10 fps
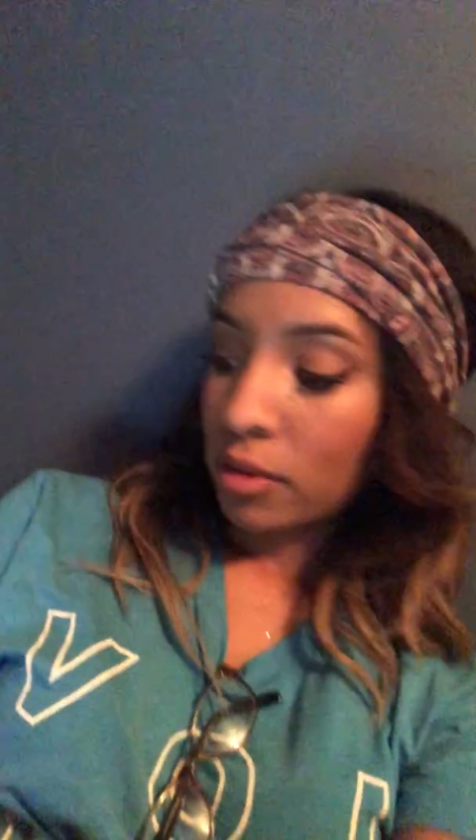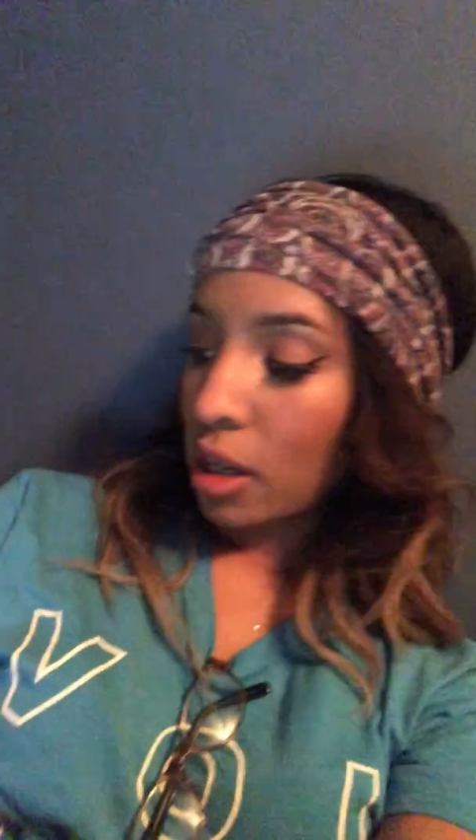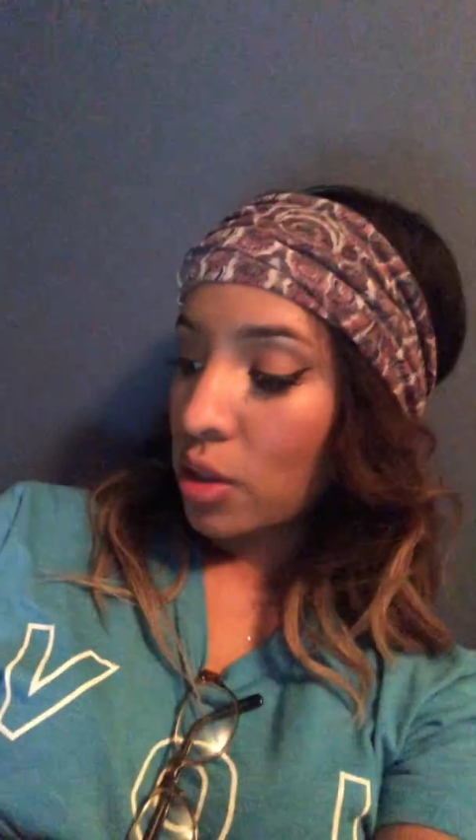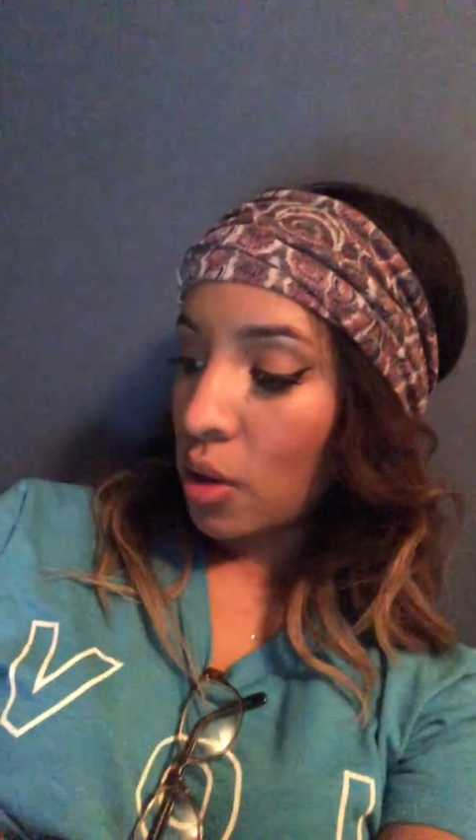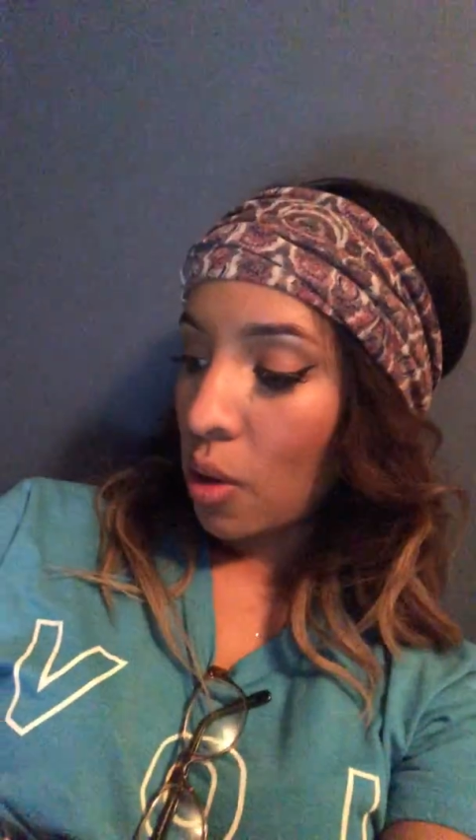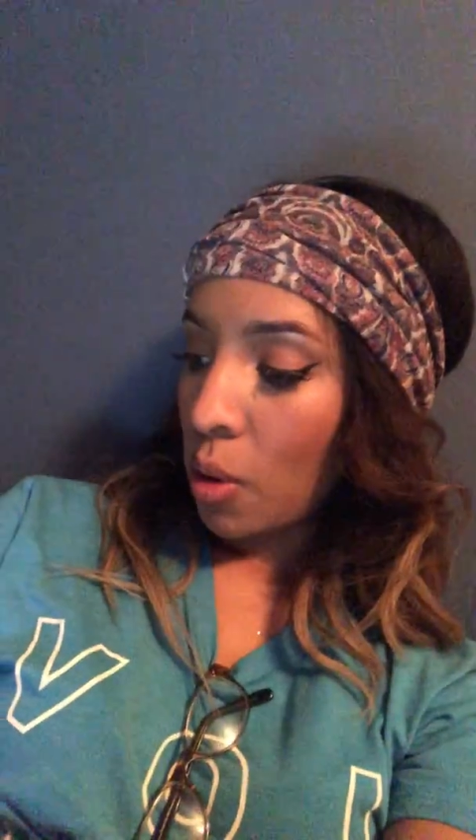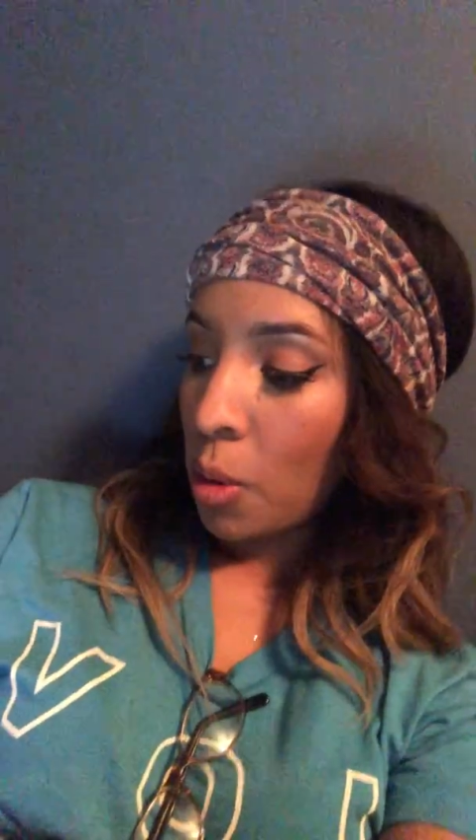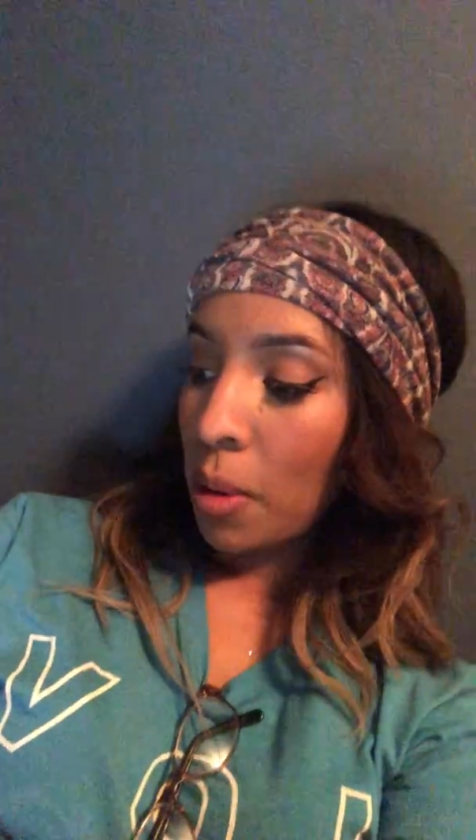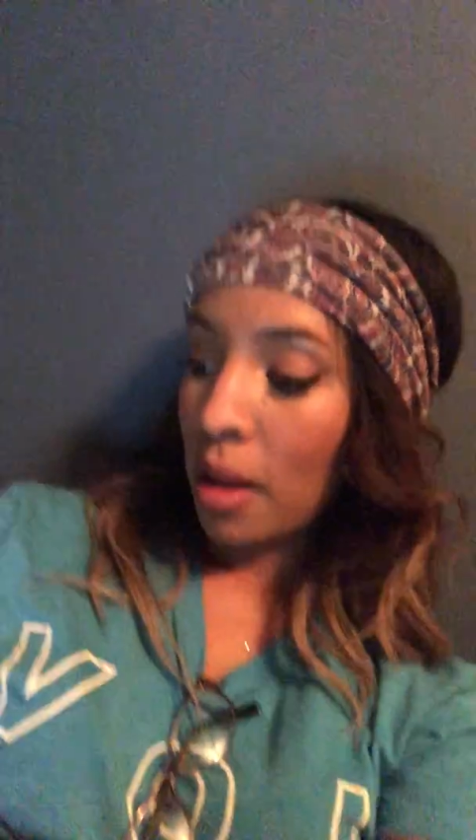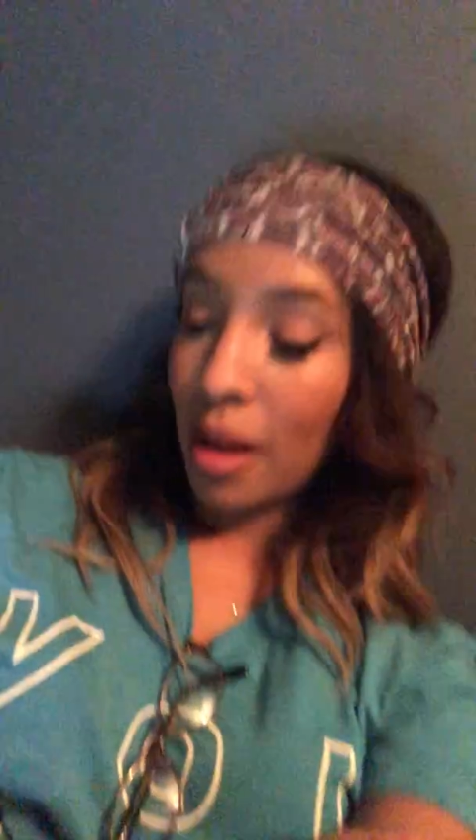
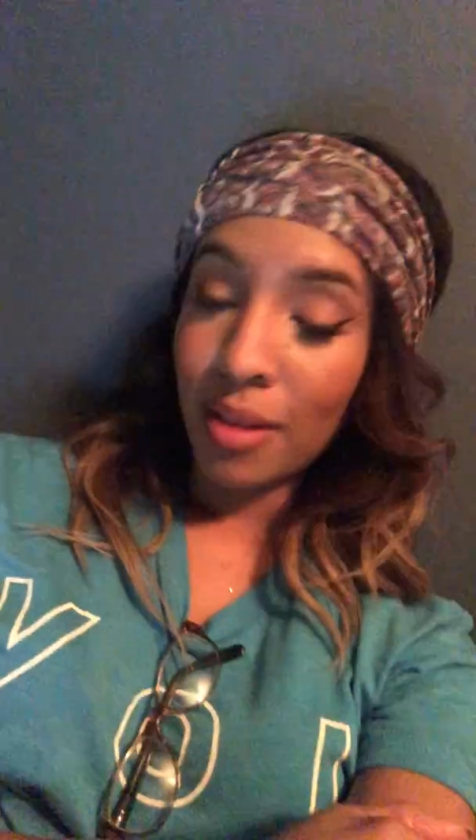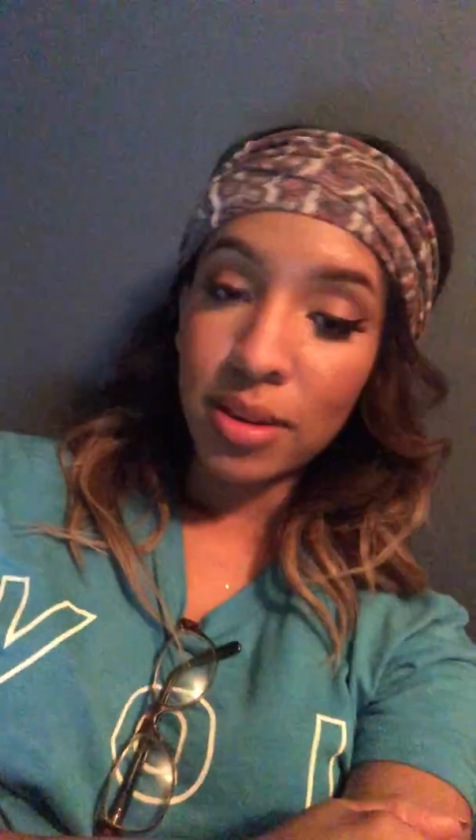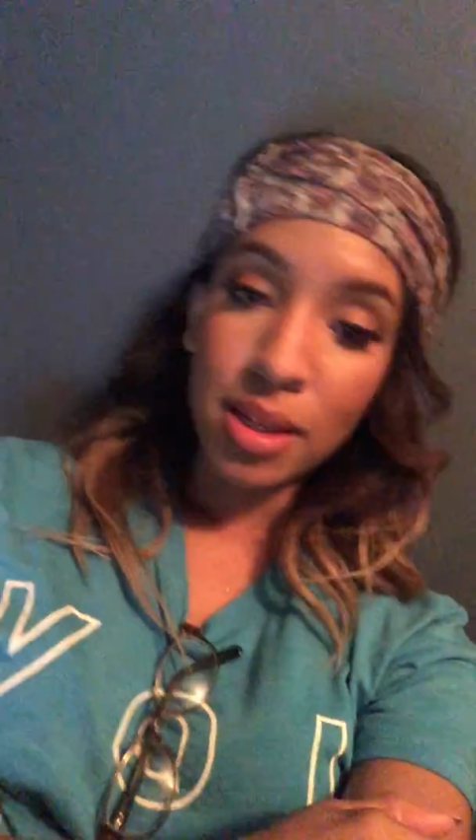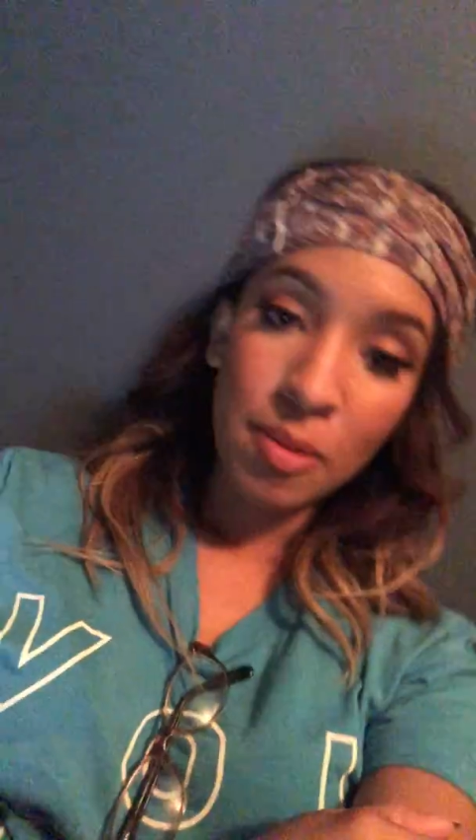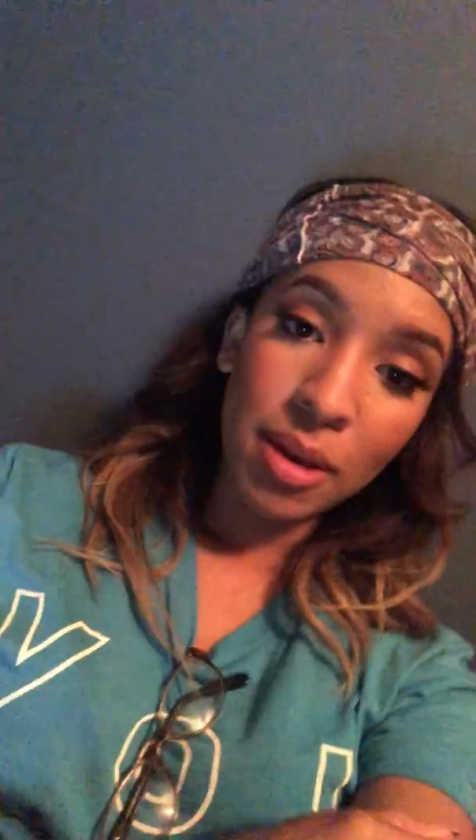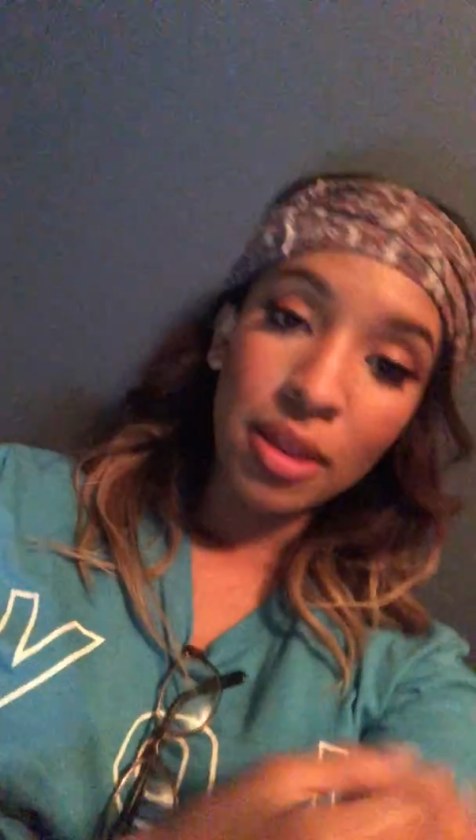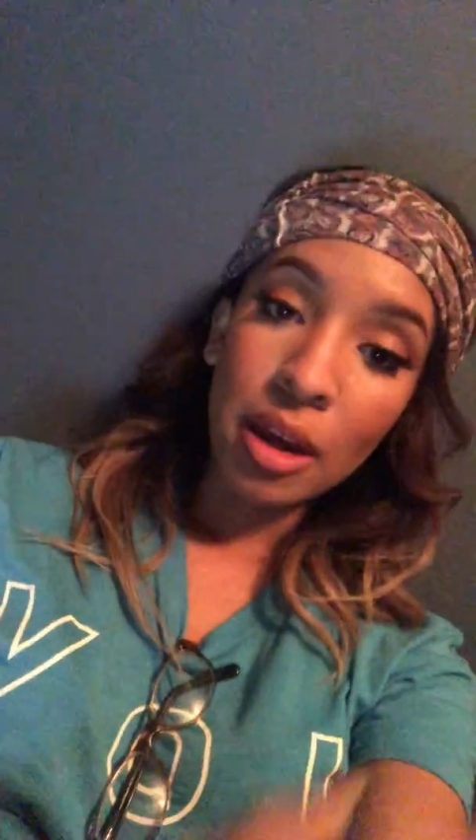So to me,